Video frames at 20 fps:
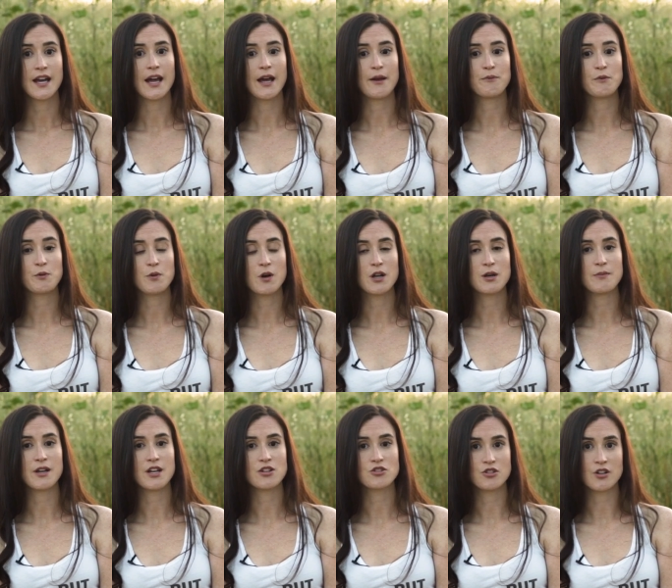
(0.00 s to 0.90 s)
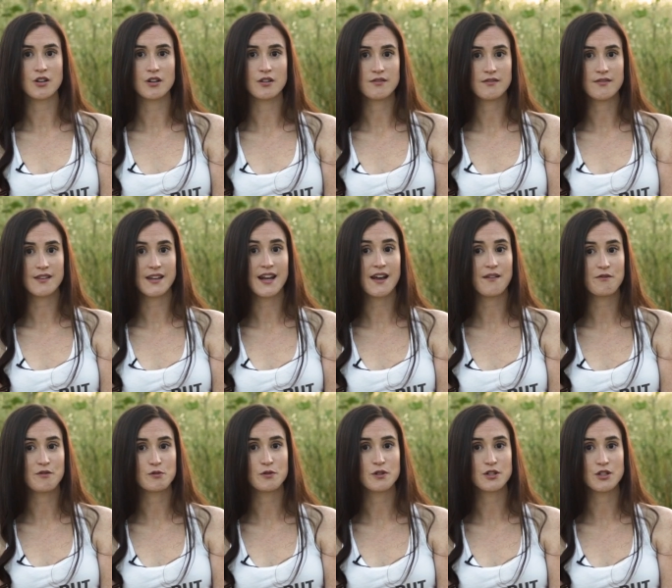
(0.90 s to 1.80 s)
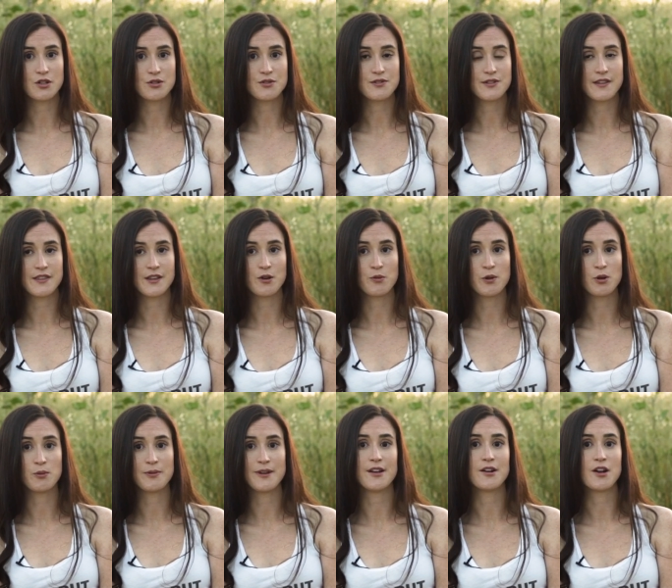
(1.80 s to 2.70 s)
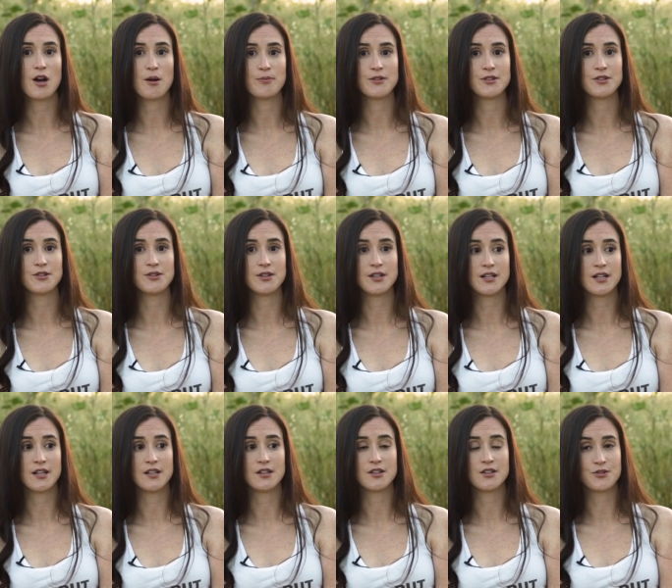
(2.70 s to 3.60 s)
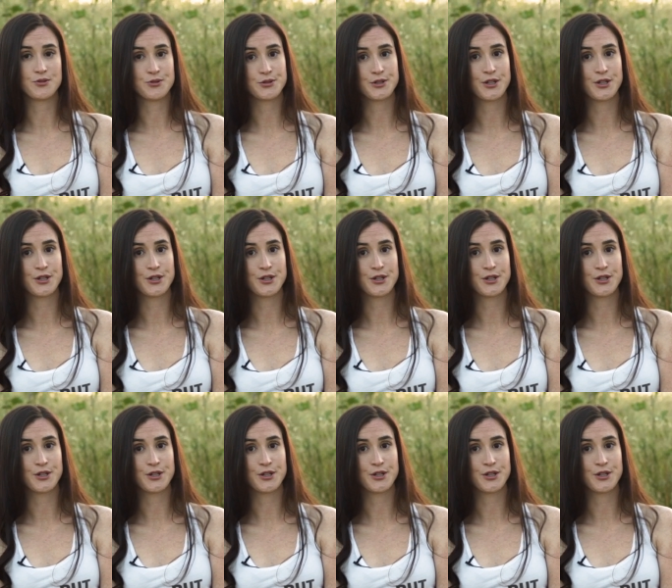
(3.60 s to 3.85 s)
And we want to make sure that everyone knows that there will be an opportunity to do